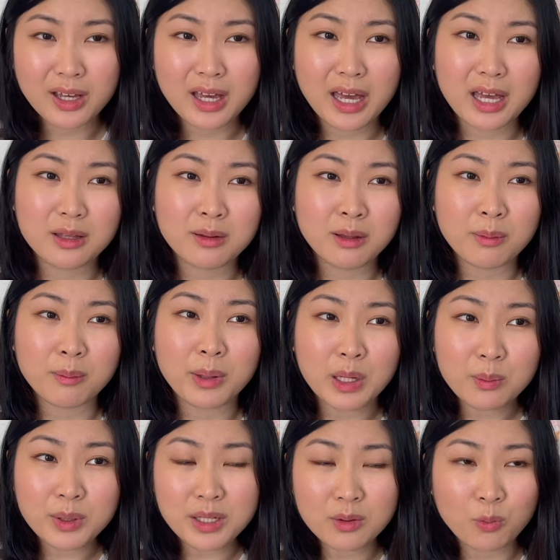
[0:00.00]
and
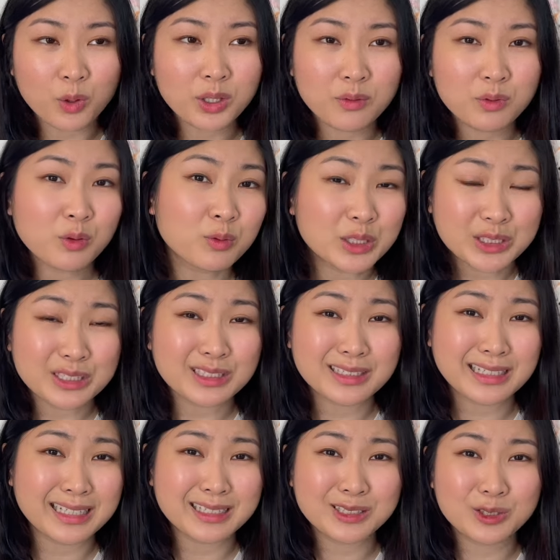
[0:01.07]
maybe one of the reasons
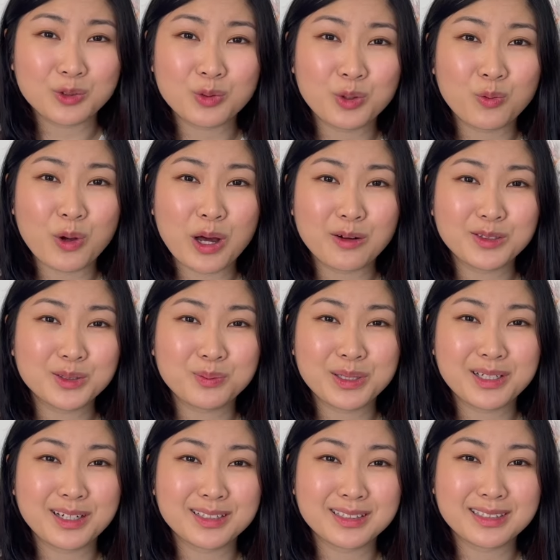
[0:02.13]
that it's doing well is
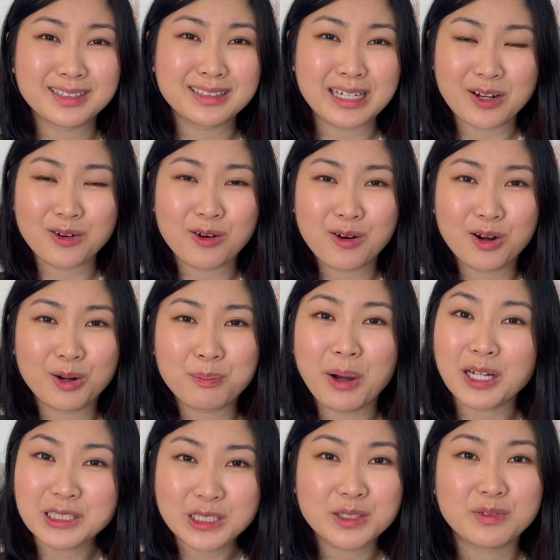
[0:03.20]
because there are
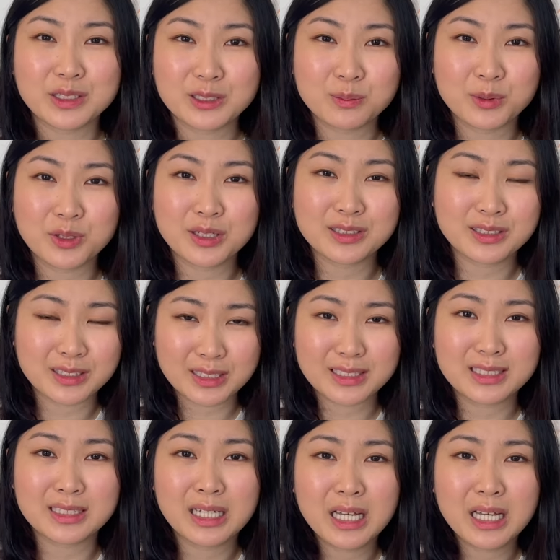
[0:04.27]
positive experiences.